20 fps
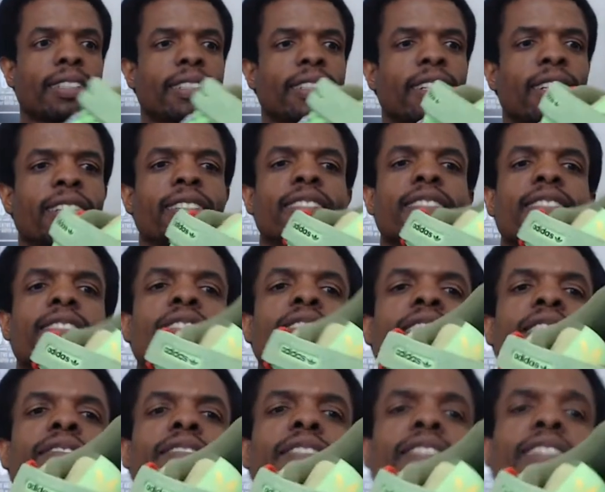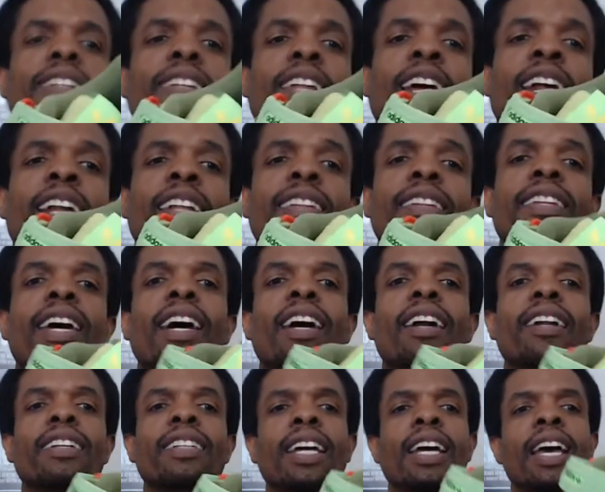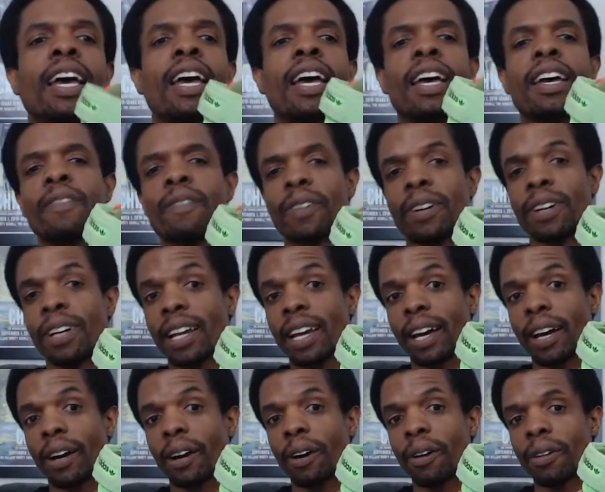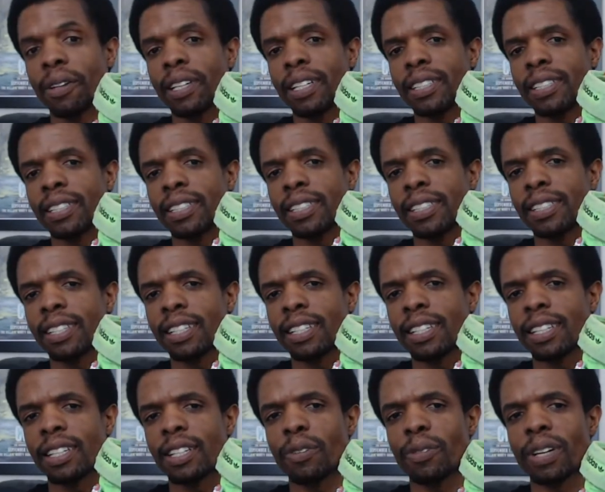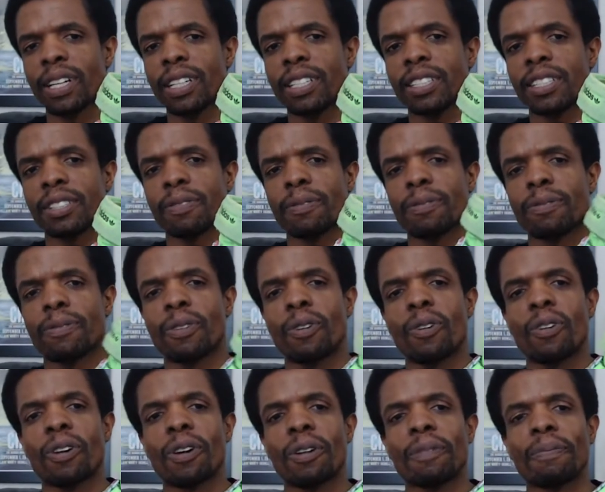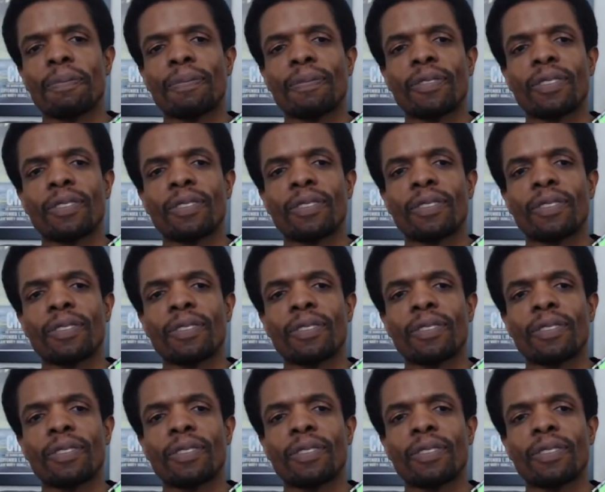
I'll just leave it at that for now. This is the Grinch forum,